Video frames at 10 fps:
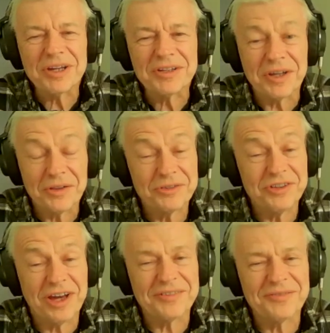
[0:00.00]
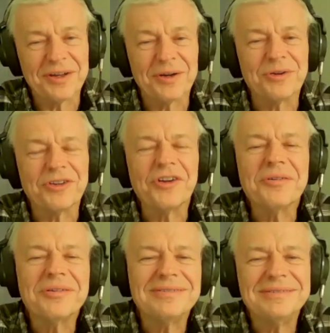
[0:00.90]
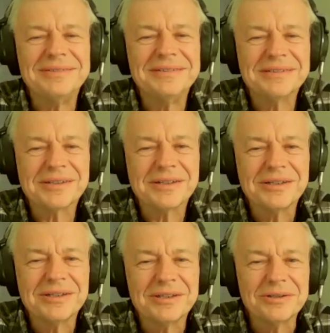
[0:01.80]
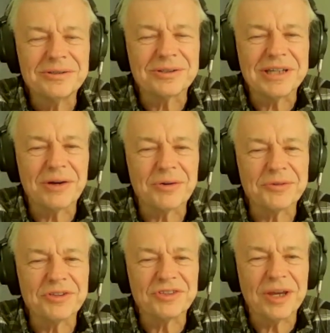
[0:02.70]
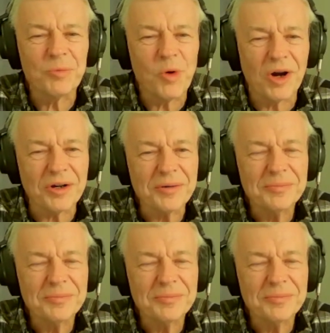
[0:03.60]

on the other side of that ocean looked out over the same water.